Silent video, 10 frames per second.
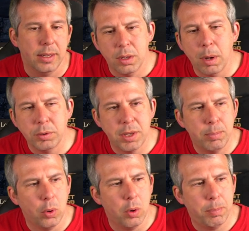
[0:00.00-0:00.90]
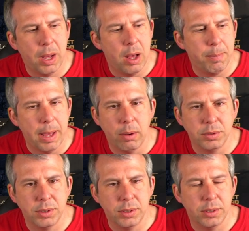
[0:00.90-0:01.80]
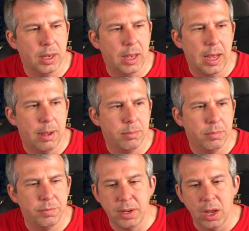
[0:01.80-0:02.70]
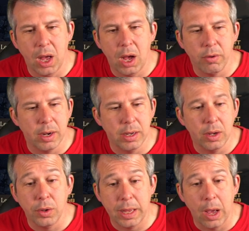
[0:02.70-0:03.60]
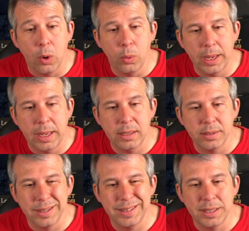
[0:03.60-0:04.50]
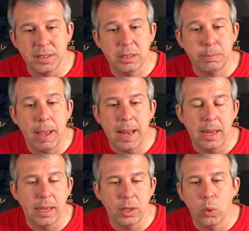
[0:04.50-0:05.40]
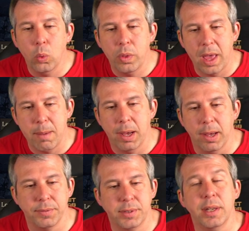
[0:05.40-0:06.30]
The most important part about Vinyara on the ult is dispelling all their buffs.